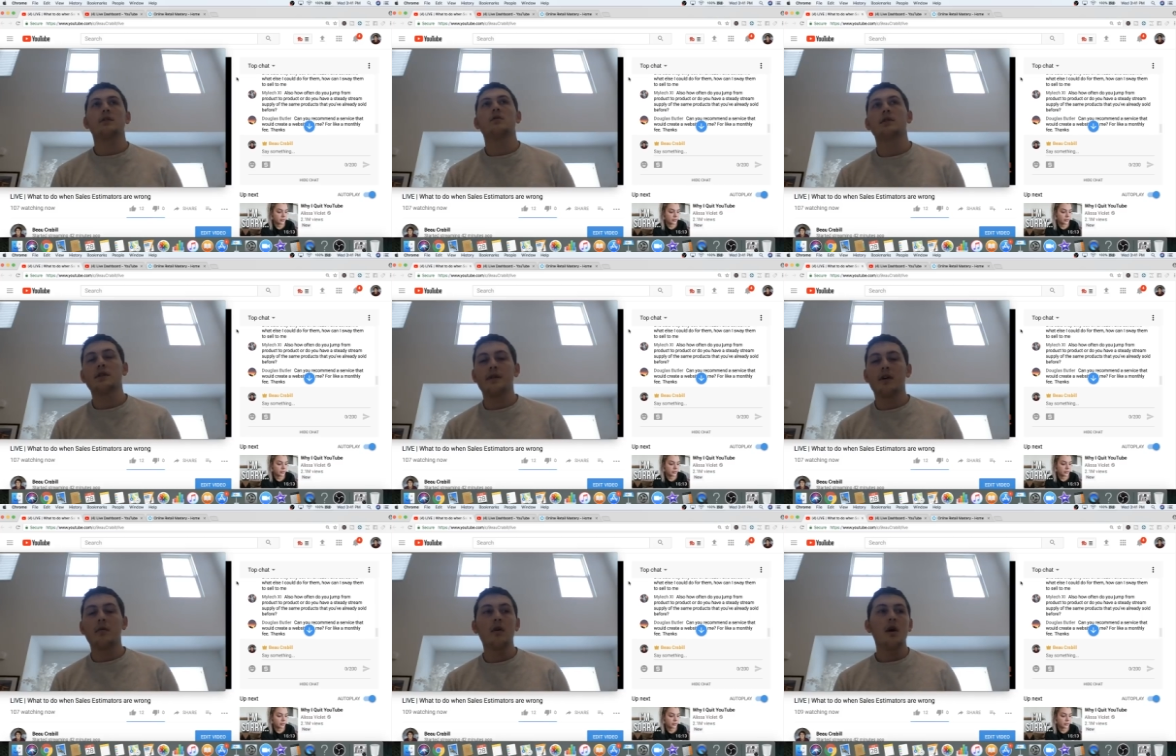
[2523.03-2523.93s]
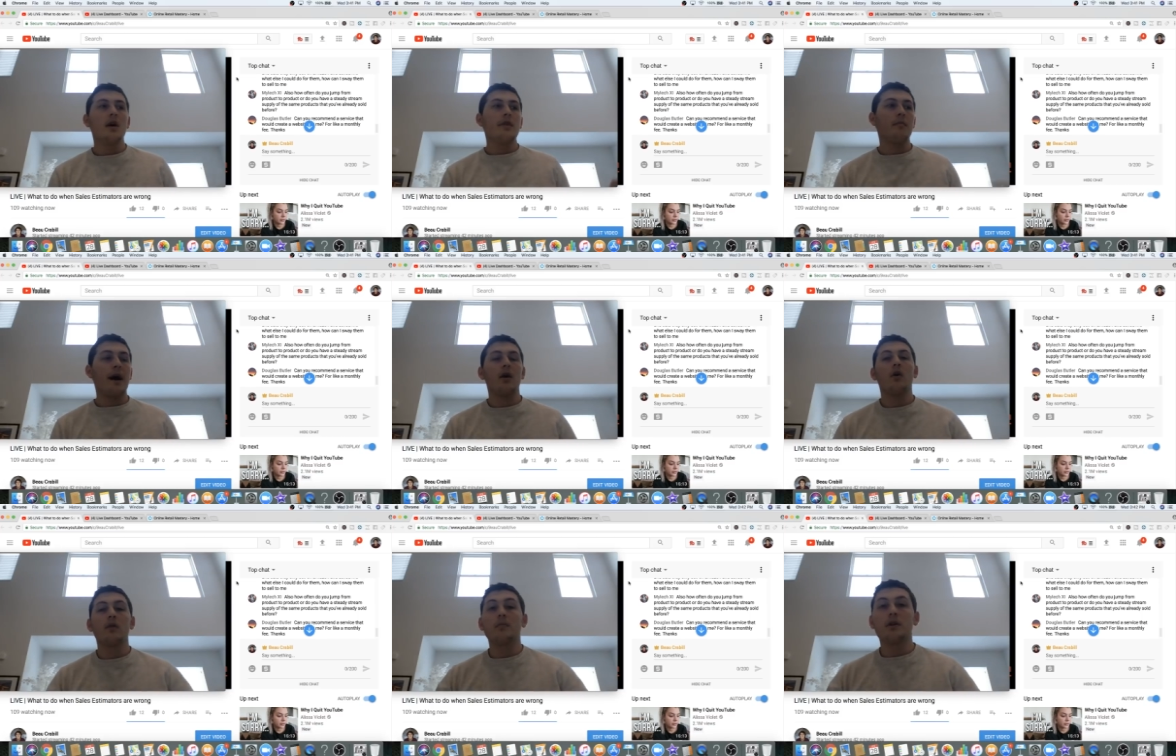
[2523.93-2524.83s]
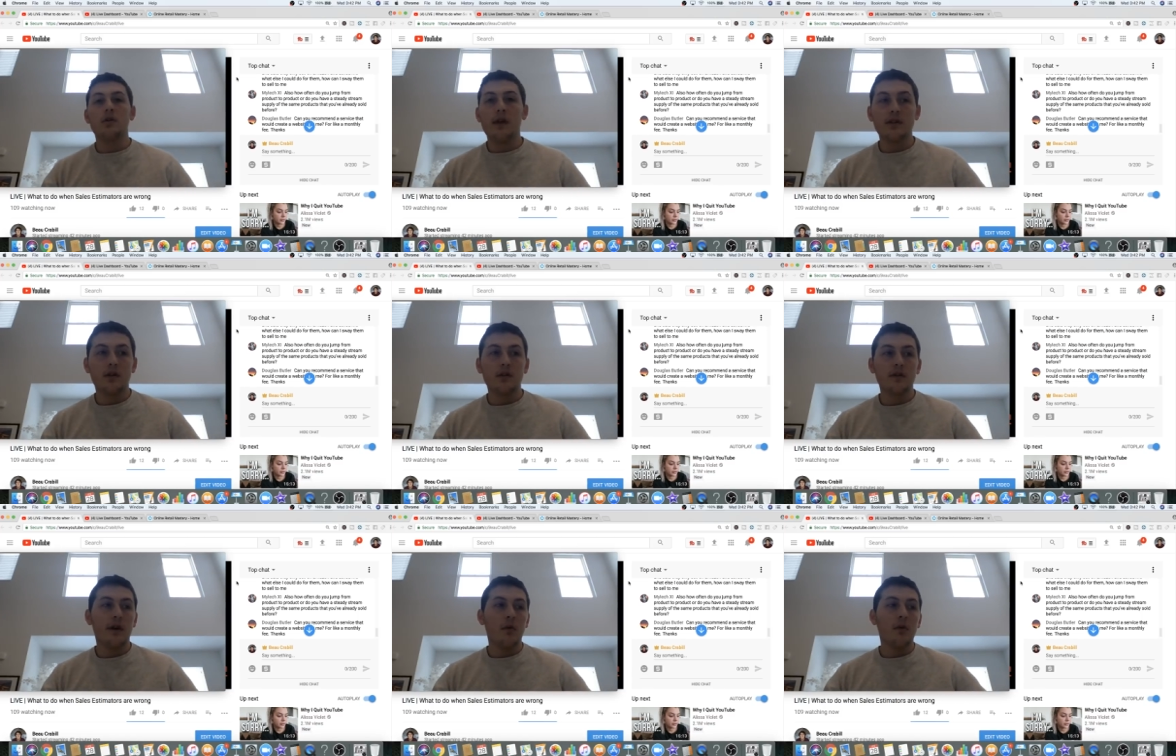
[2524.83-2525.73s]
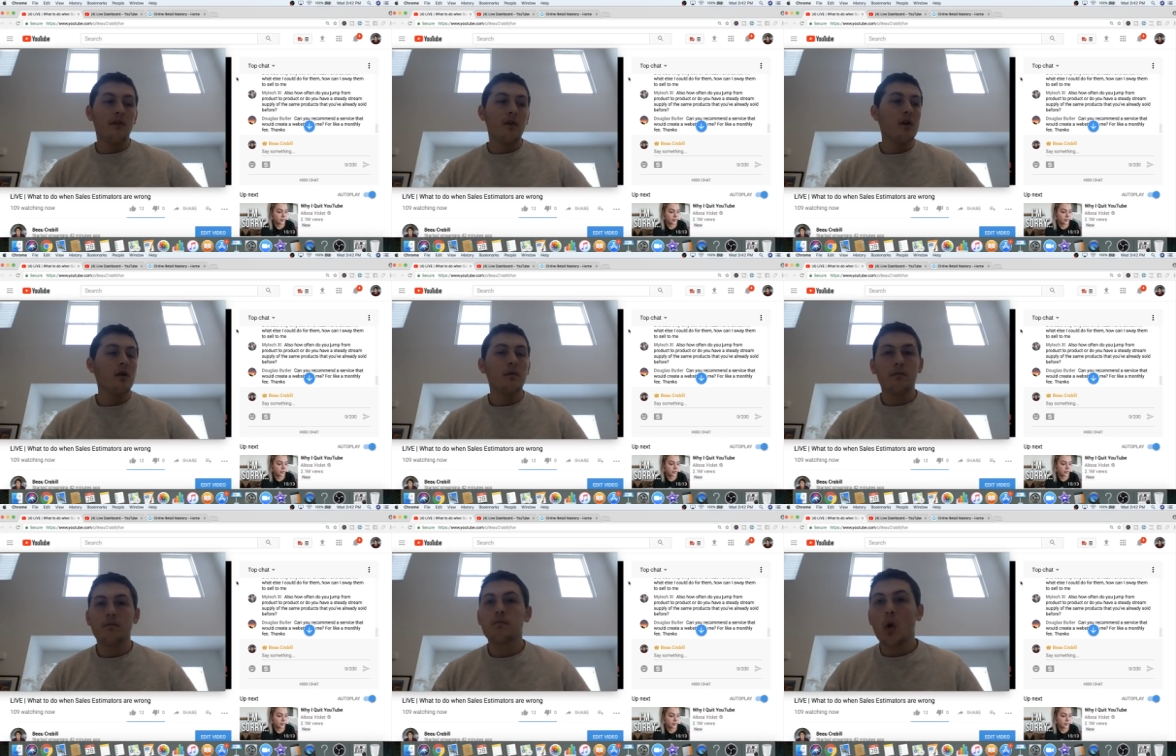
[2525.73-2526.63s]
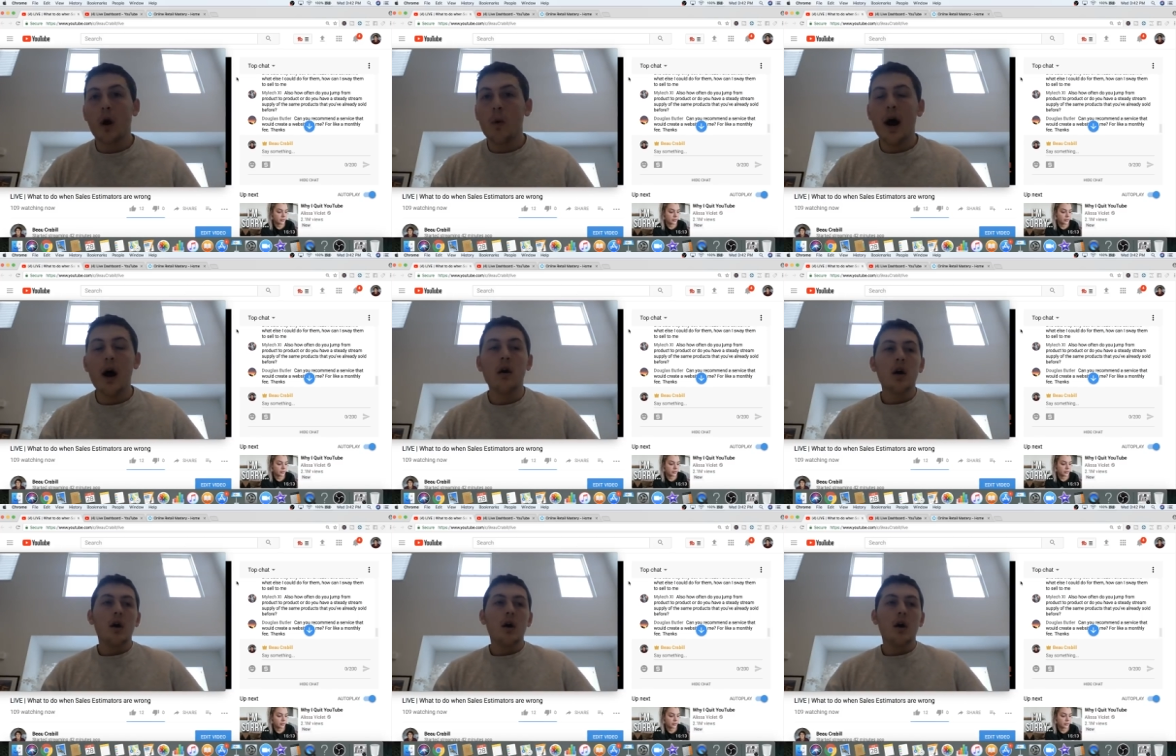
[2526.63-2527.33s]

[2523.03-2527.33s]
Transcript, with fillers: units available, there might only be 2,000 units available for quite a while.